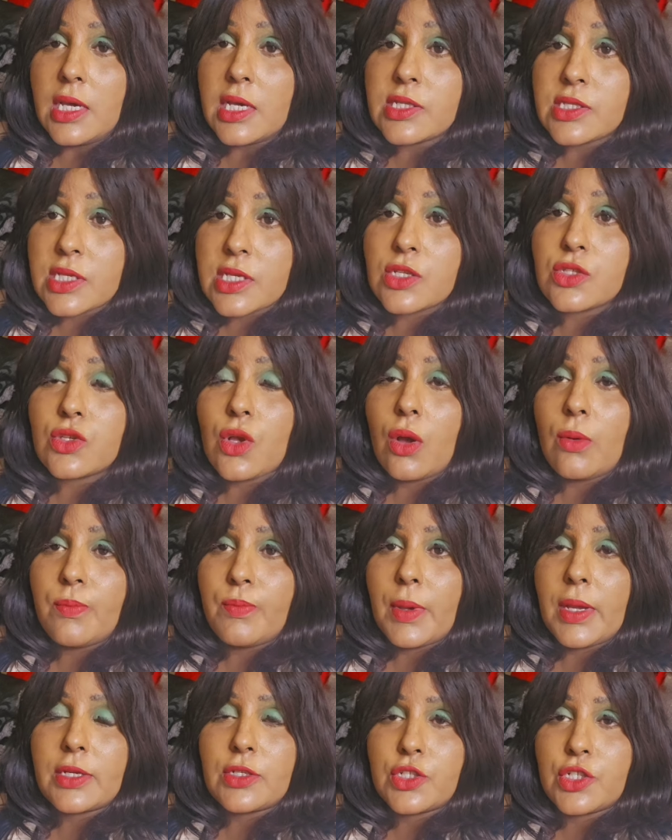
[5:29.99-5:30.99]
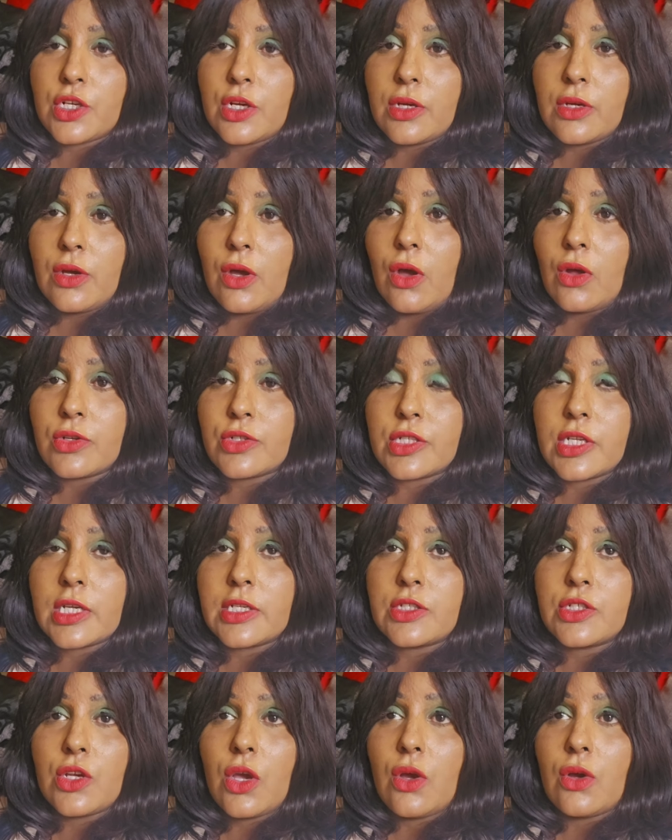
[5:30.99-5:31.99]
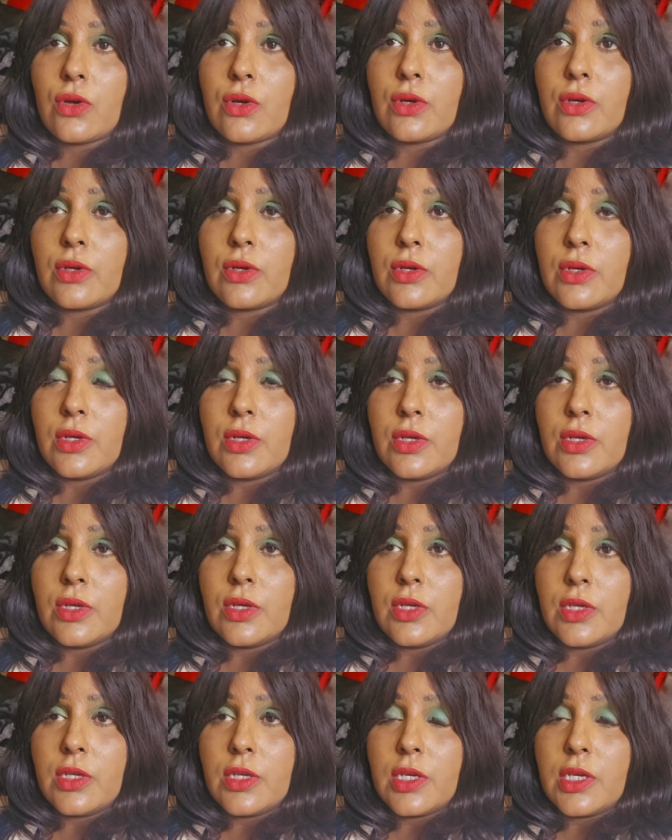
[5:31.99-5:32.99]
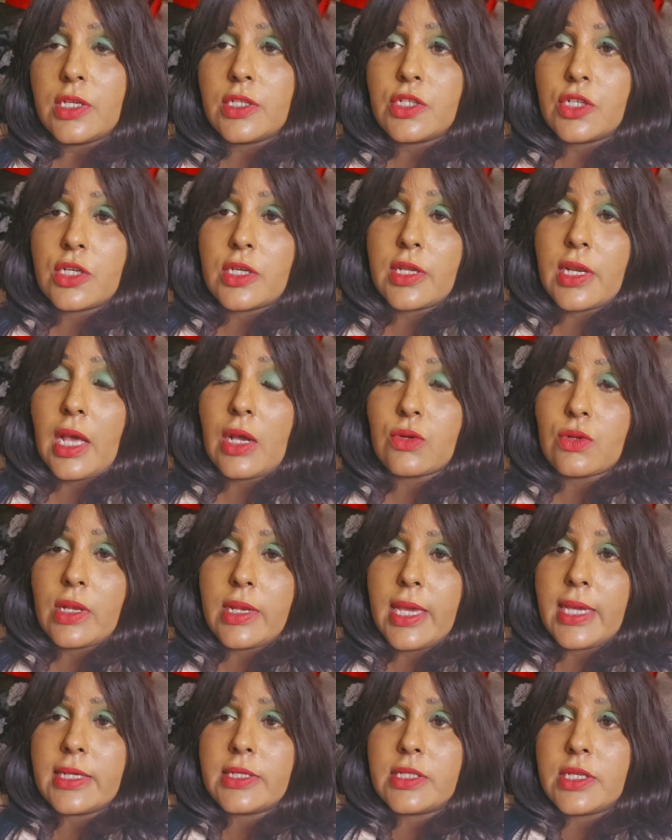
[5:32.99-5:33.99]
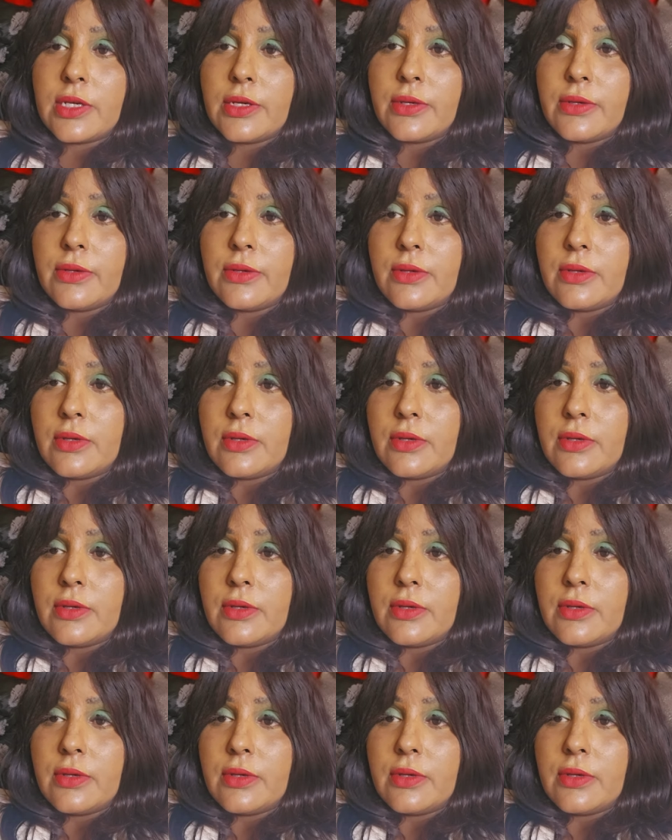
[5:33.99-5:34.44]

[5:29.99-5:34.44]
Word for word: is his own picture on TikTok. He took it out later.